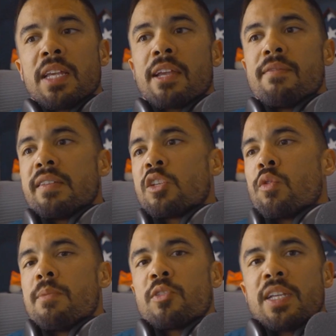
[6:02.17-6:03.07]
like if it's
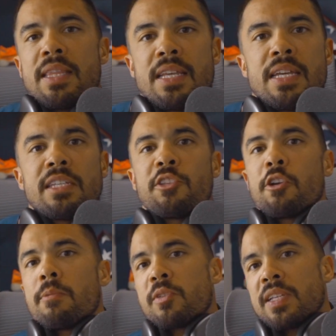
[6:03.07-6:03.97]
twenty percent this,
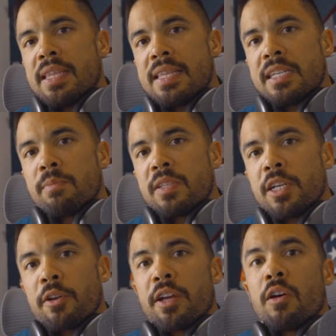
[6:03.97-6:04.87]
thirty percent this
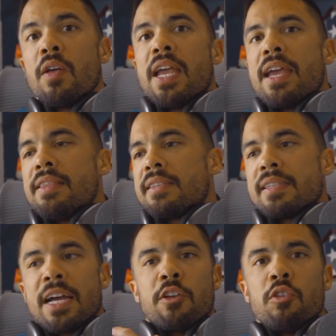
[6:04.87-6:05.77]
material, and this
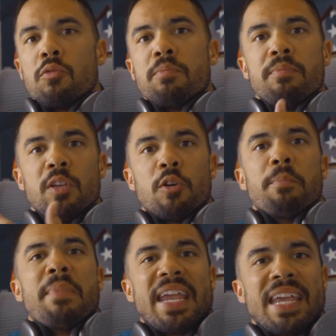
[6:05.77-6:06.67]
is how you, you know,
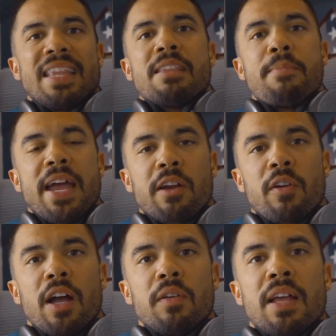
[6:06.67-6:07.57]
make it in the
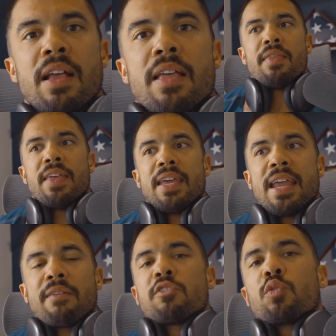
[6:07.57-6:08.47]
background, then
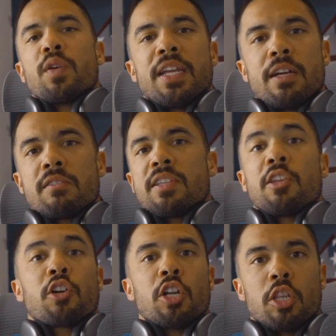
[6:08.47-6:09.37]
after twenty years, then
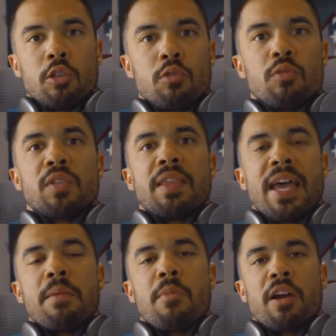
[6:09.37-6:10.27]
they're going to lose
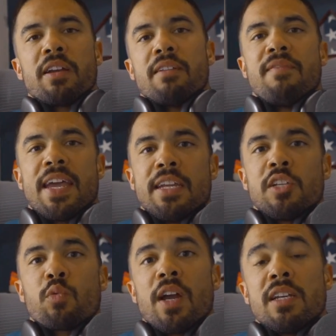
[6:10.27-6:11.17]
that market
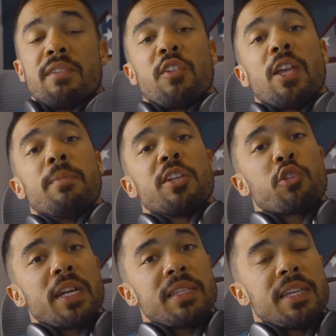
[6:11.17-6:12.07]
advantage. Whereas if you keep it a
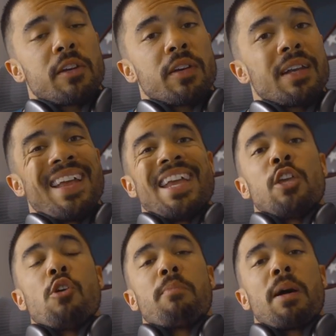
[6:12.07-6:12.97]
trade secret,
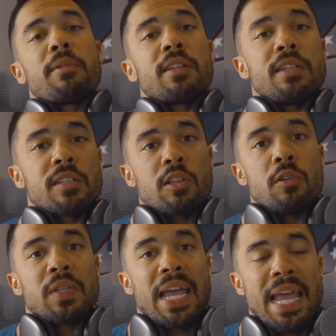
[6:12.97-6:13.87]
you don't publicly
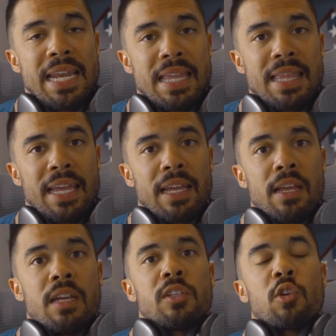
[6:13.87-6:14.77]
disclose anything.
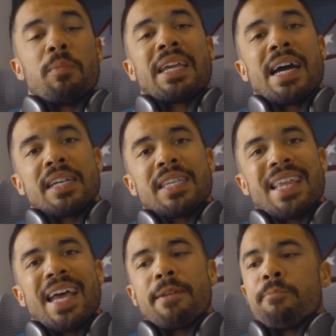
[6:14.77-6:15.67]
So because of
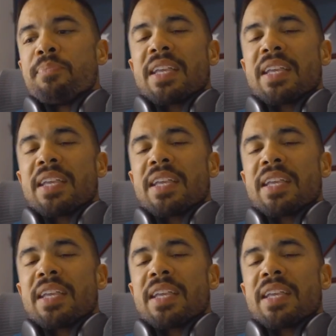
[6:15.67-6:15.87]
that,